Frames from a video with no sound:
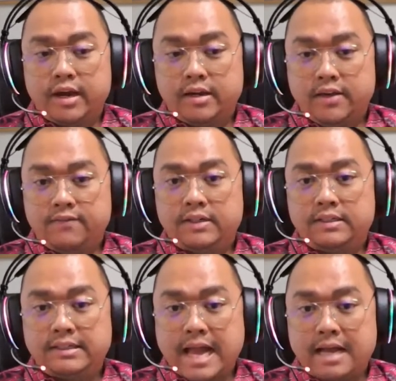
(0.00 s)
So the
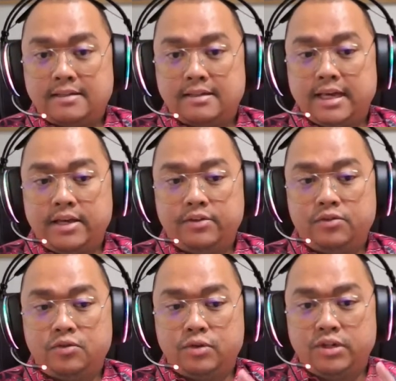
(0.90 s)
caregiver's
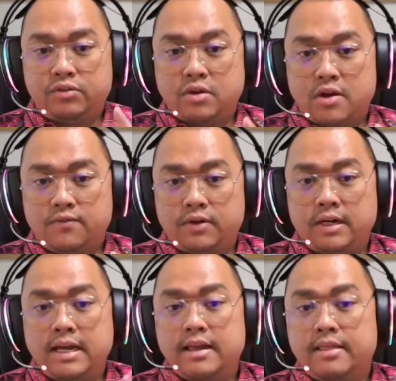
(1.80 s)
task is to
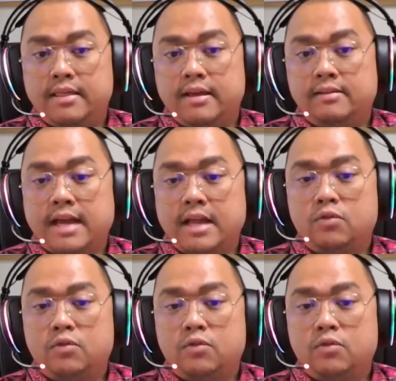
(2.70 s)
discover